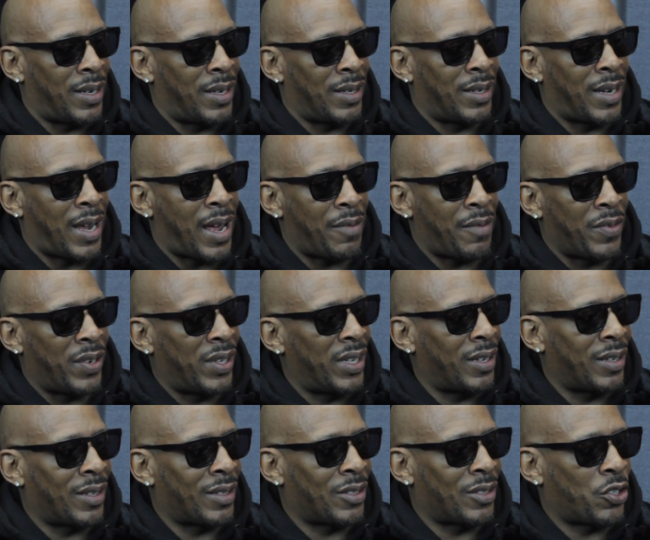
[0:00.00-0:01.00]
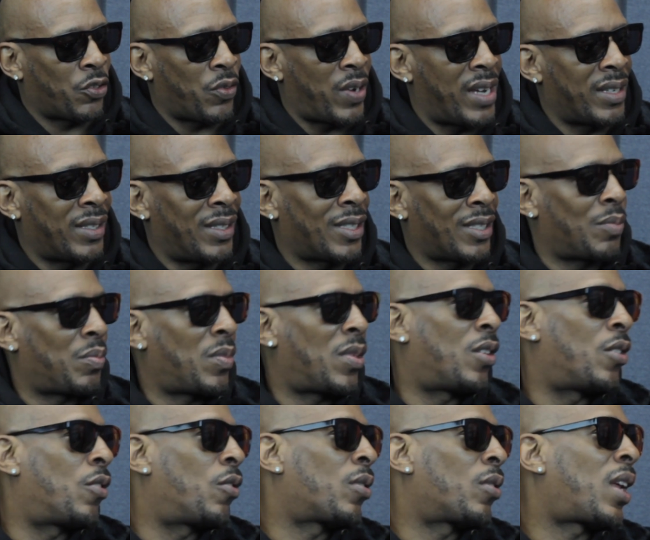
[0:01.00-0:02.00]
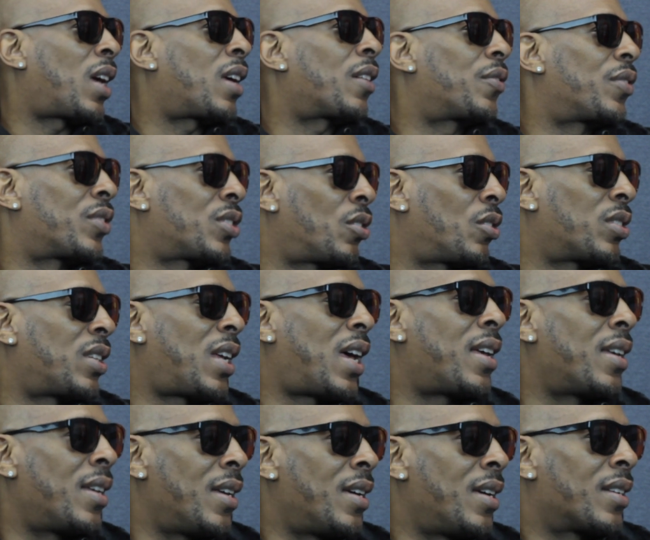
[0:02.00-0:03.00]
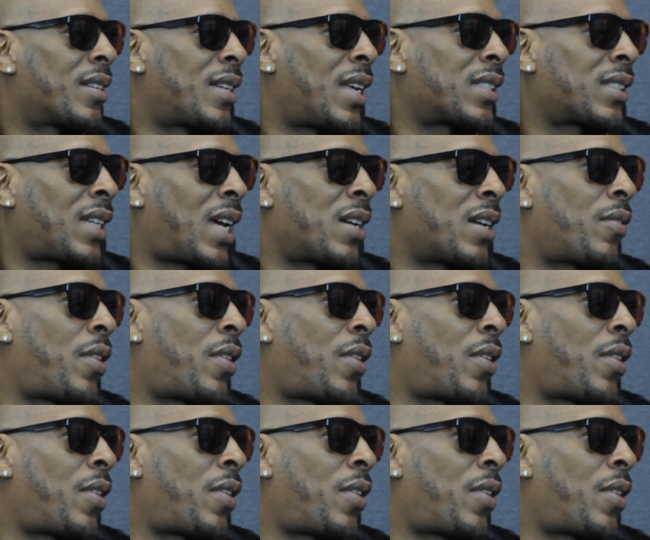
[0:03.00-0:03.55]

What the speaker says: And that really transitioned my whole life. So that's kind